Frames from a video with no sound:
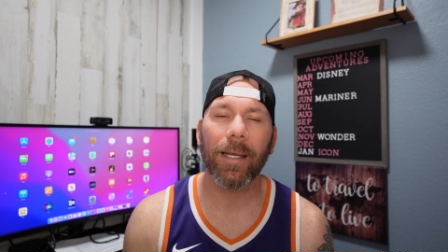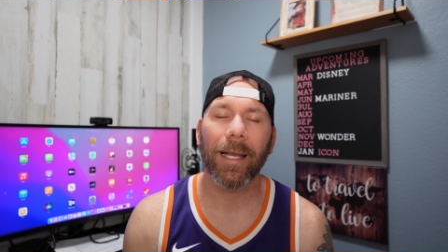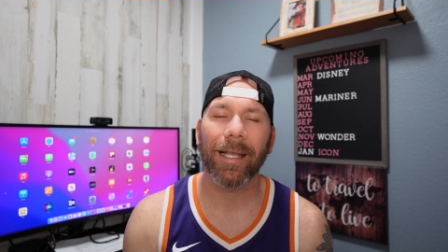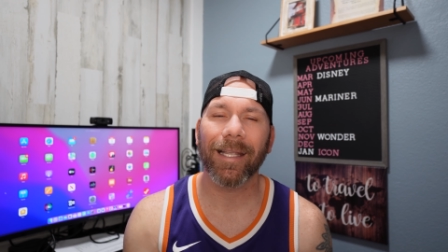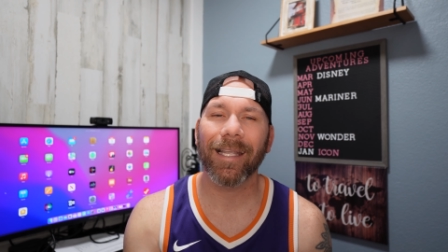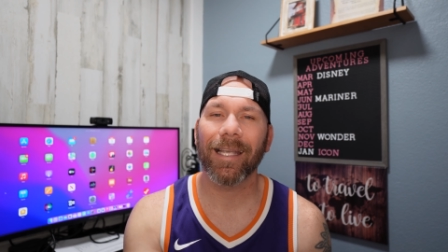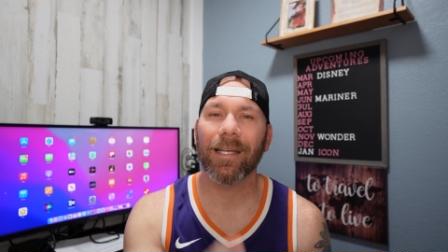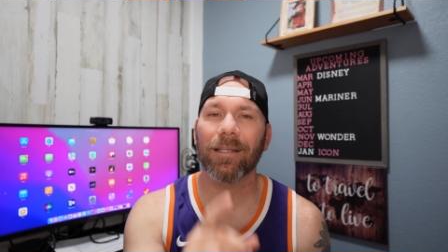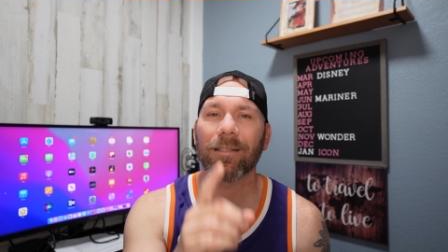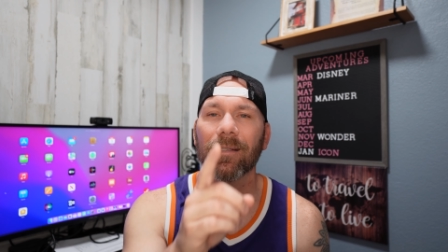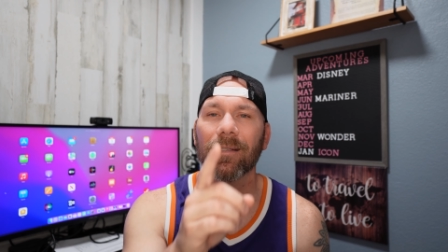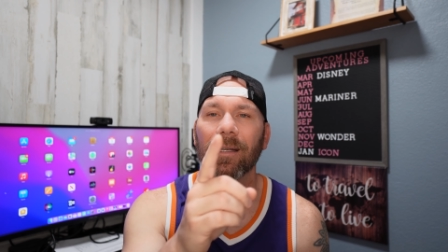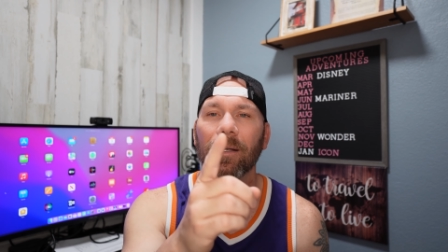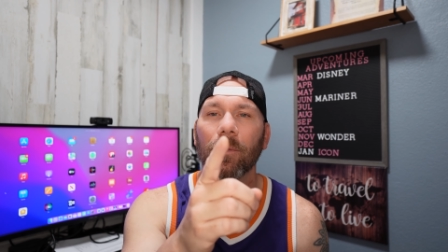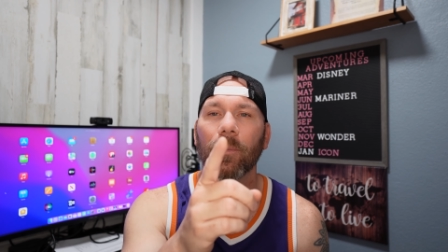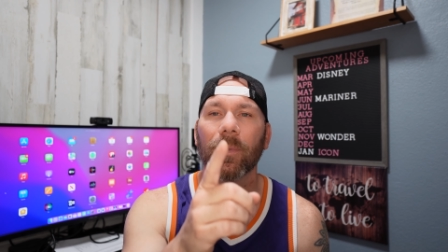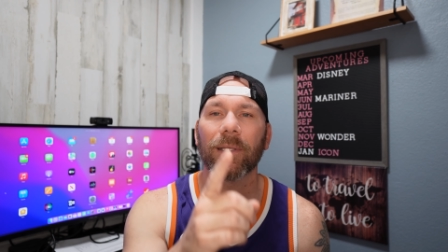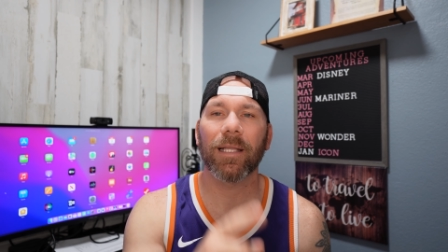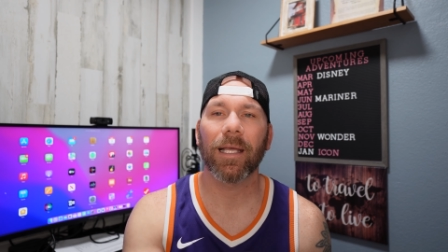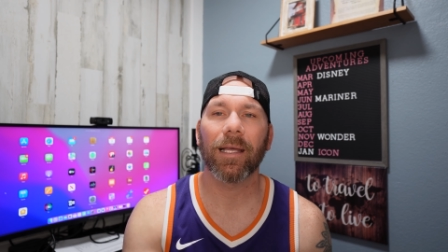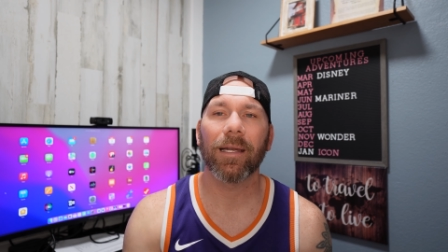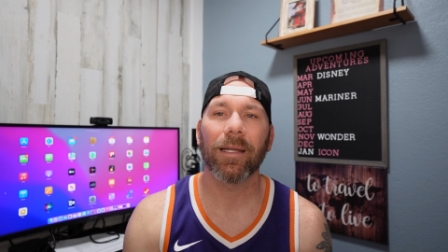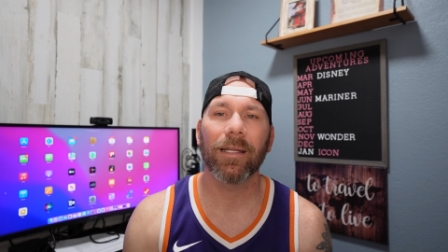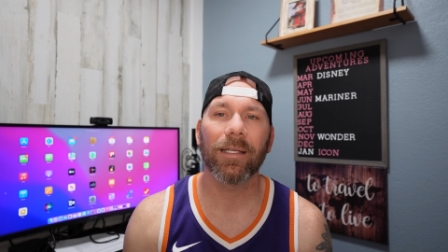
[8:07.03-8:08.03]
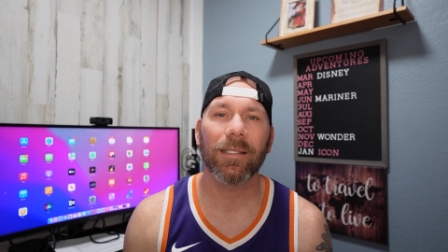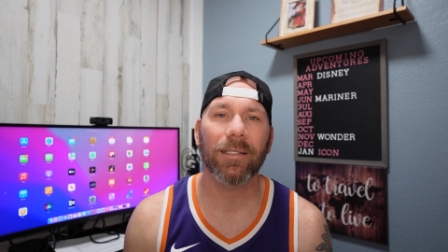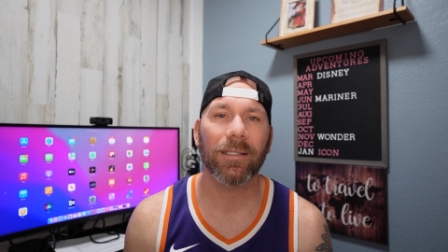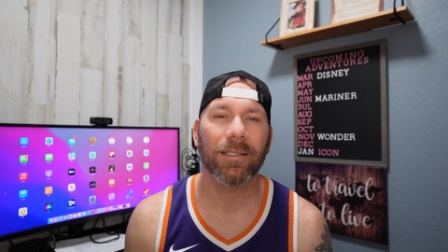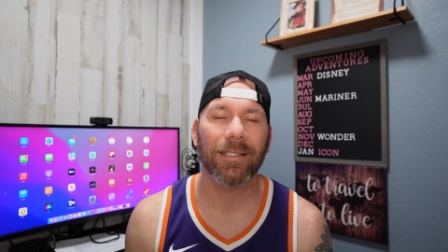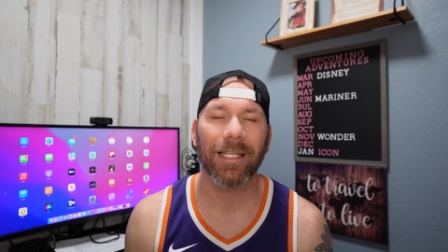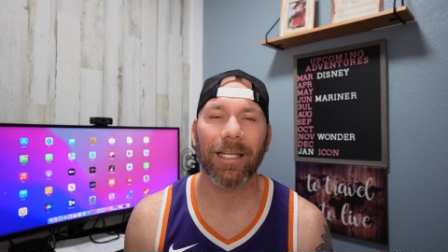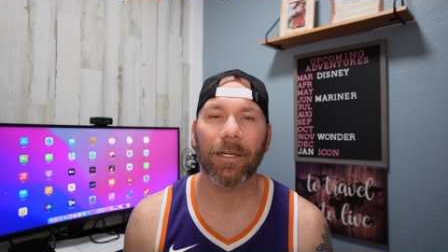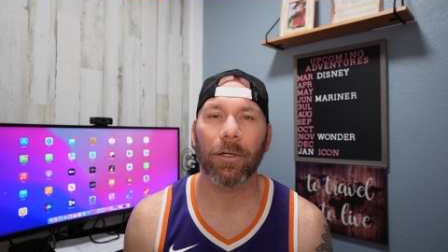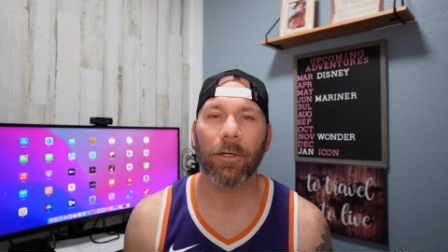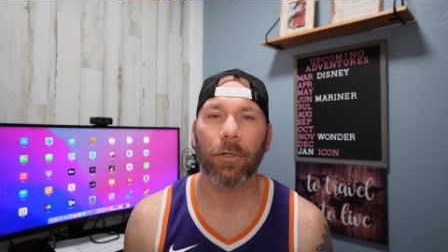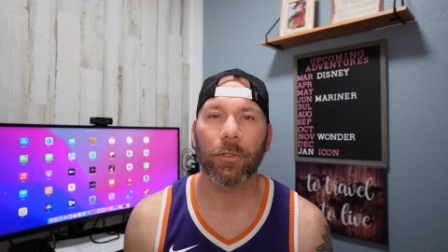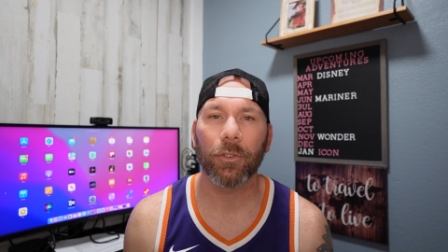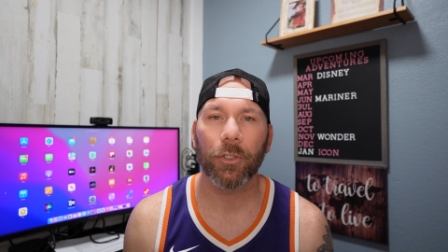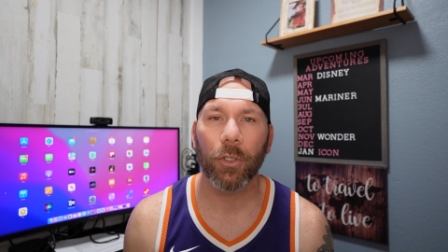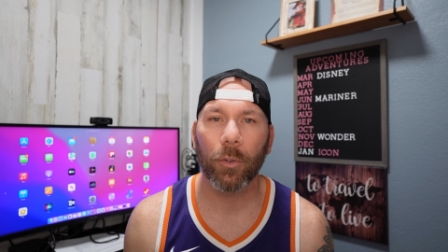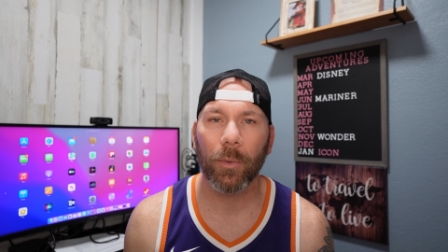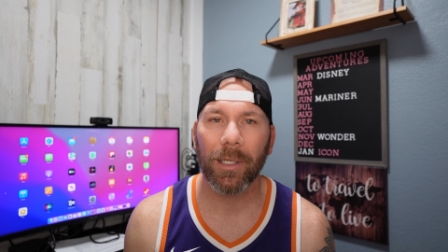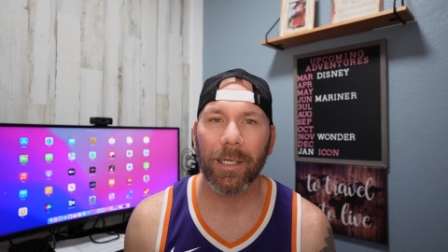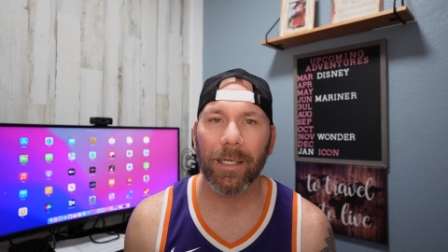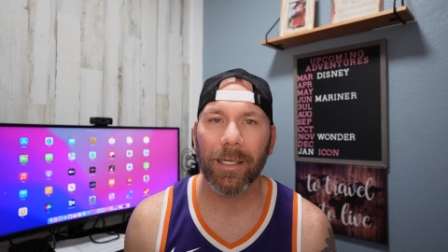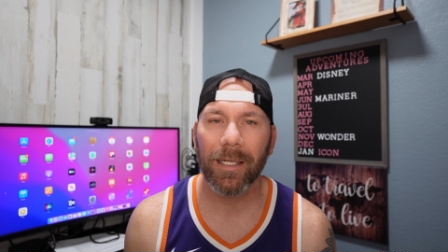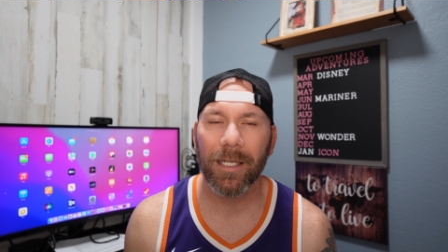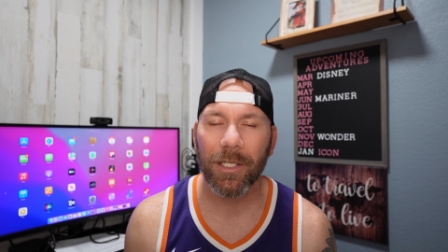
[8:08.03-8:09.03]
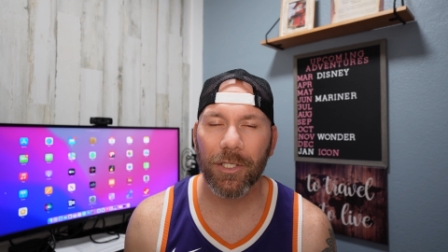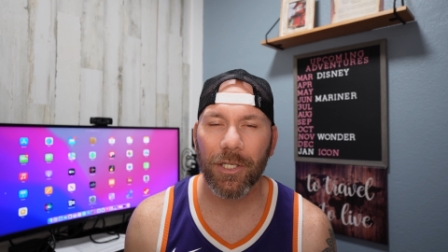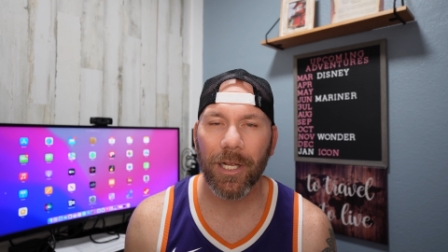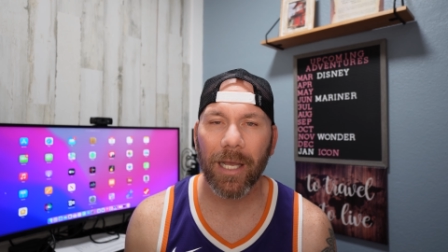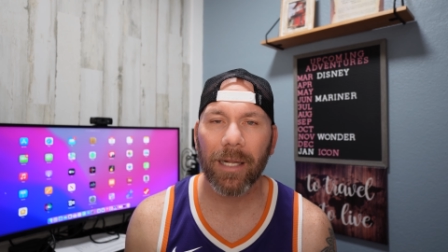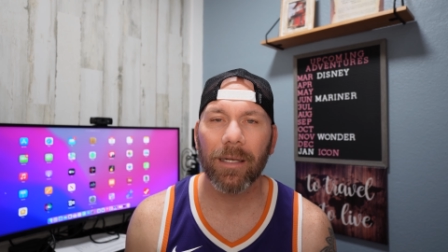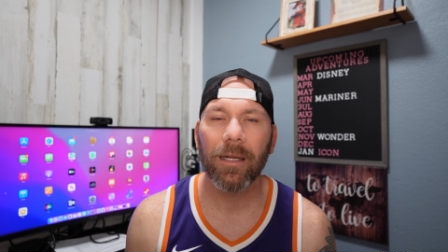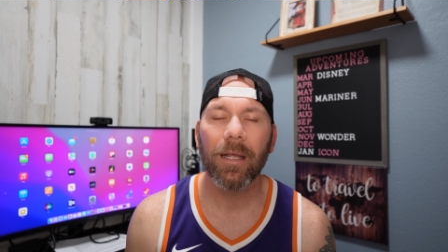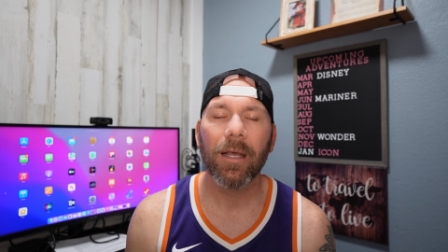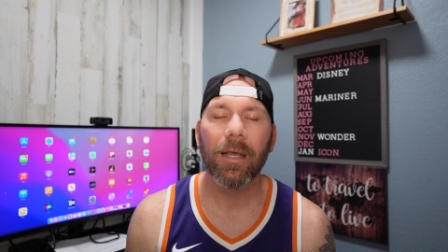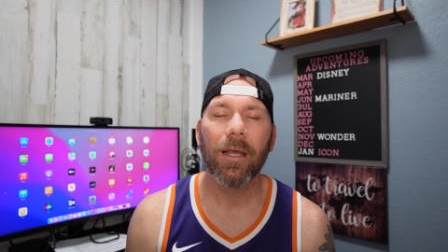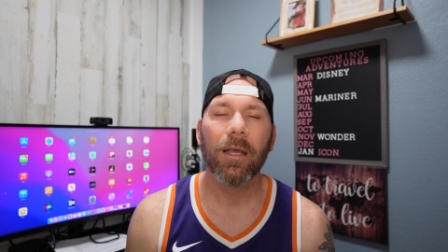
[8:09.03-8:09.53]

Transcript: I can't tell you what that is because I don't know what it is yet,